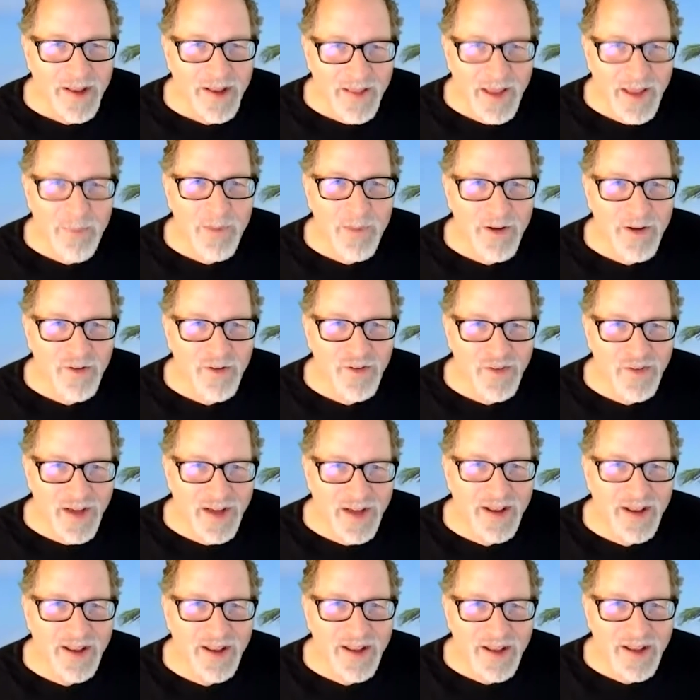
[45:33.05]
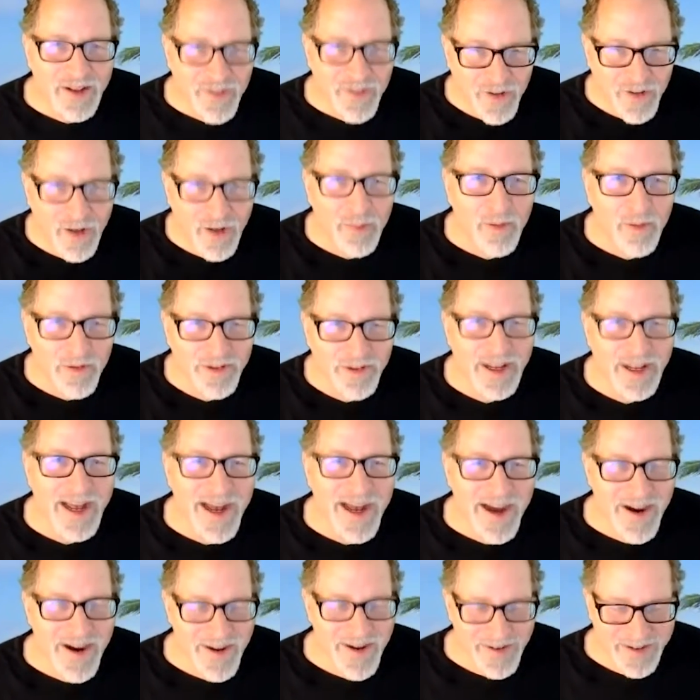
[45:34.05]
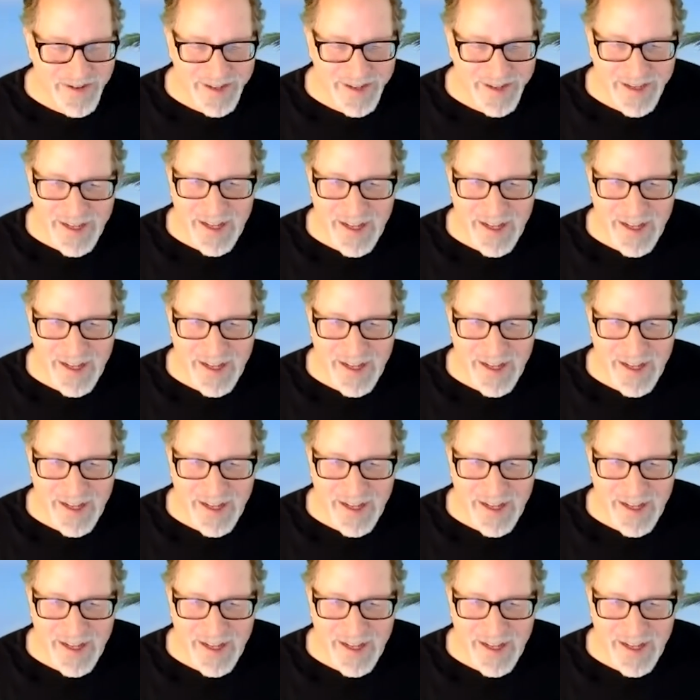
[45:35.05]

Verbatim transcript: That means you got to double down